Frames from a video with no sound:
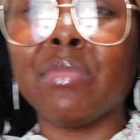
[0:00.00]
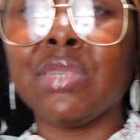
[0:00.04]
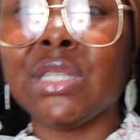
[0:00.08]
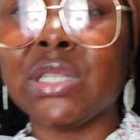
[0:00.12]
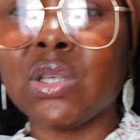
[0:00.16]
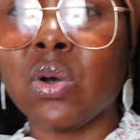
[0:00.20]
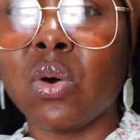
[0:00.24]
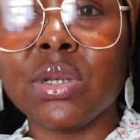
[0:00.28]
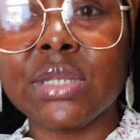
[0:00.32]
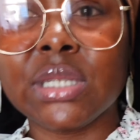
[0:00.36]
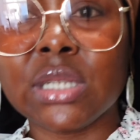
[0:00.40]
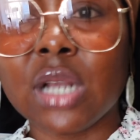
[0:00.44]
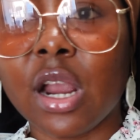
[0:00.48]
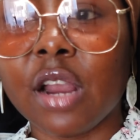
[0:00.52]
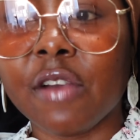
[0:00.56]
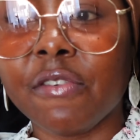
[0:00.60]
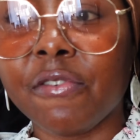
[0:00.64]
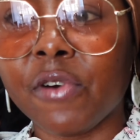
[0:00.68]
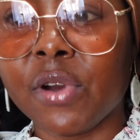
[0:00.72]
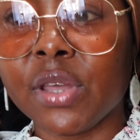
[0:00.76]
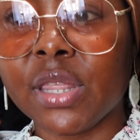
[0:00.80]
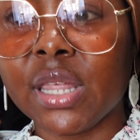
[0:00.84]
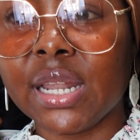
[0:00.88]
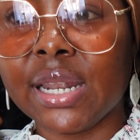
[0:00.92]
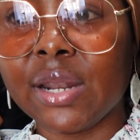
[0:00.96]
so sorry
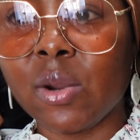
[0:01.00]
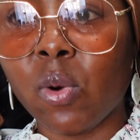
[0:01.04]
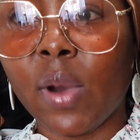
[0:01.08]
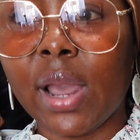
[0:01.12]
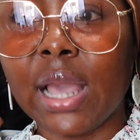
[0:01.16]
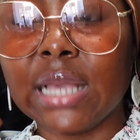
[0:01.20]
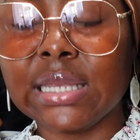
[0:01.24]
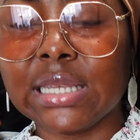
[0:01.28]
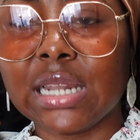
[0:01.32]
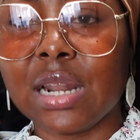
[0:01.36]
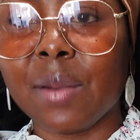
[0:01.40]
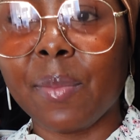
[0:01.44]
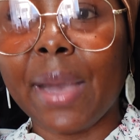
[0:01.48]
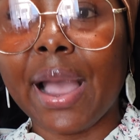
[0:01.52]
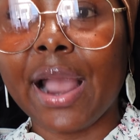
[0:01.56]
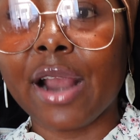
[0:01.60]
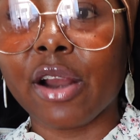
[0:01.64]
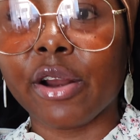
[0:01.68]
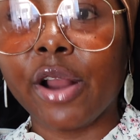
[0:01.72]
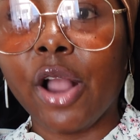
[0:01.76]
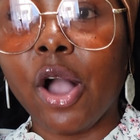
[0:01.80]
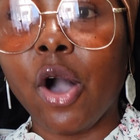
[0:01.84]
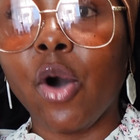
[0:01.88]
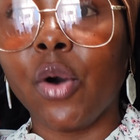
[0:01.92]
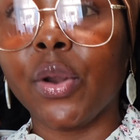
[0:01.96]
for the noise in the
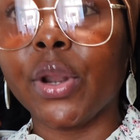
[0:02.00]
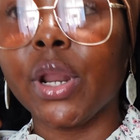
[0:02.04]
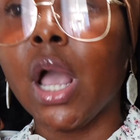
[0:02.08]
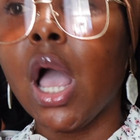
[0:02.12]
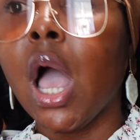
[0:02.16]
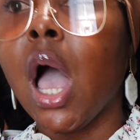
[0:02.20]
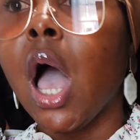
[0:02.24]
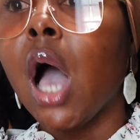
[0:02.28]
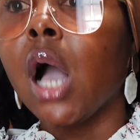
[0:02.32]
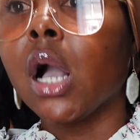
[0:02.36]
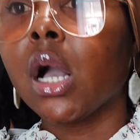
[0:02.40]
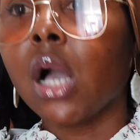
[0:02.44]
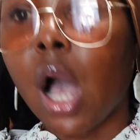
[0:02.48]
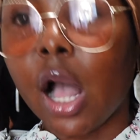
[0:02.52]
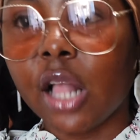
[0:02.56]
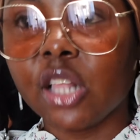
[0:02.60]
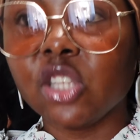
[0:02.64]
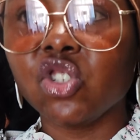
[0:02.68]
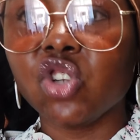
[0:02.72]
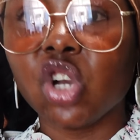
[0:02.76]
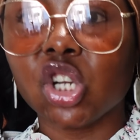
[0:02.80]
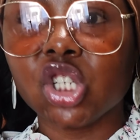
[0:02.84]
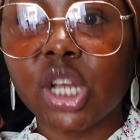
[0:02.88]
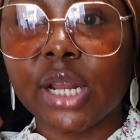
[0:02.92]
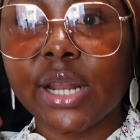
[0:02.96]
background.
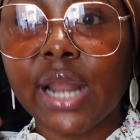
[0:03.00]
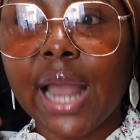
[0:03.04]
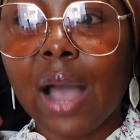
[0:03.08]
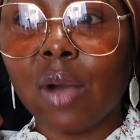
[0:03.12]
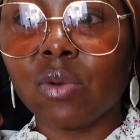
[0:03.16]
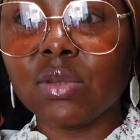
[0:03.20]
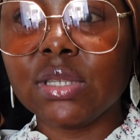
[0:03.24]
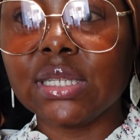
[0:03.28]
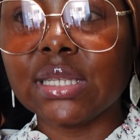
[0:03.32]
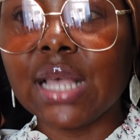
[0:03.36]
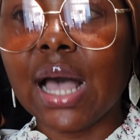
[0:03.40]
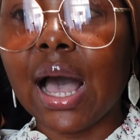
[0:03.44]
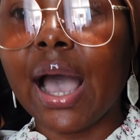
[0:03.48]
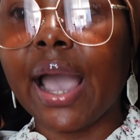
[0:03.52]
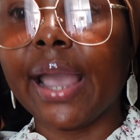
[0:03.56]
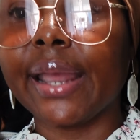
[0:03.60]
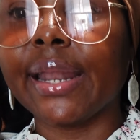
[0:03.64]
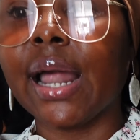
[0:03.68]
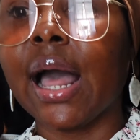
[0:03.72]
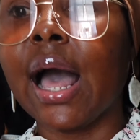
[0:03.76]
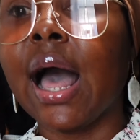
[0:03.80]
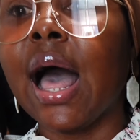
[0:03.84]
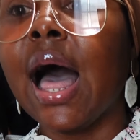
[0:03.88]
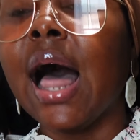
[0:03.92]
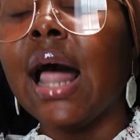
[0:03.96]
Construction outside
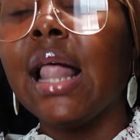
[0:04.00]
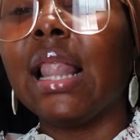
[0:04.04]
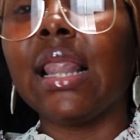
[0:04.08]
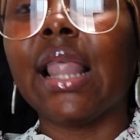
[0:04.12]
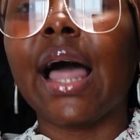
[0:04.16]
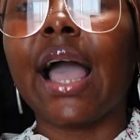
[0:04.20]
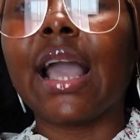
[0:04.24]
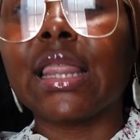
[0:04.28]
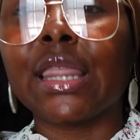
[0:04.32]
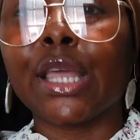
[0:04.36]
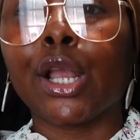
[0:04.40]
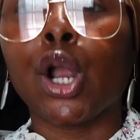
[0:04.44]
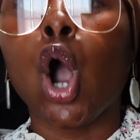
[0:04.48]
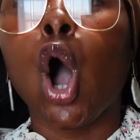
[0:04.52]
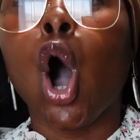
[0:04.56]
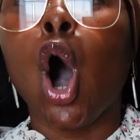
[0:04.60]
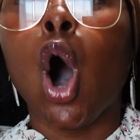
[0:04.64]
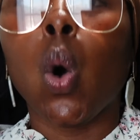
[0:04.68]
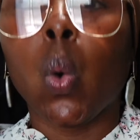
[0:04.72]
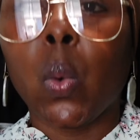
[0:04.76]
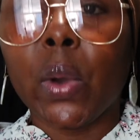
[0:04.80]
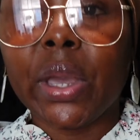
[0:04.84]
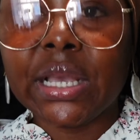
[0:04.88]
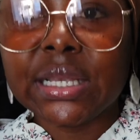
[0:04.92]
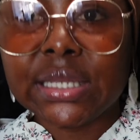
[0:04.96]
like there
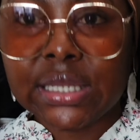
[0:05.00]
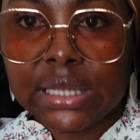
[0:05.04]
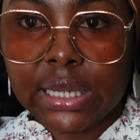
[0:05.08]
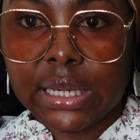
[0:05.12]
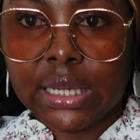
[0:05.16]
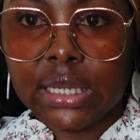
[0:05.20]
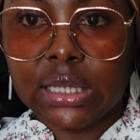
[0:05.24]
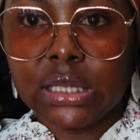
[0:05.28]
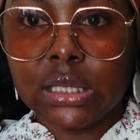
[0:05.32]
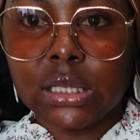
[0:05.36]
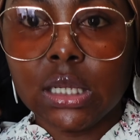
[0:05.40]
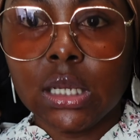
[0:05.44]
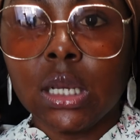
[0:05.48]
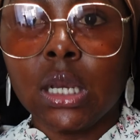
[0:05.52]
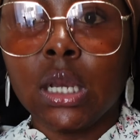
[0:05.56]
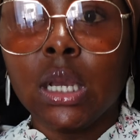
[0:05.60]
always is.